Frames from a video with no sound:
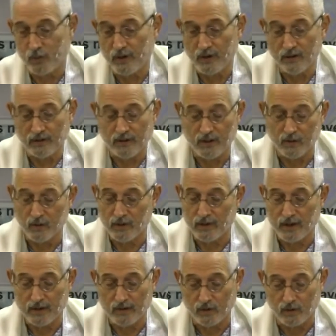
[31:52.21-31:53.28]
We don't know. We're
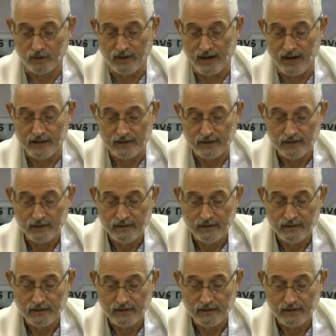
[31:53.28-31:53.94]
not told that.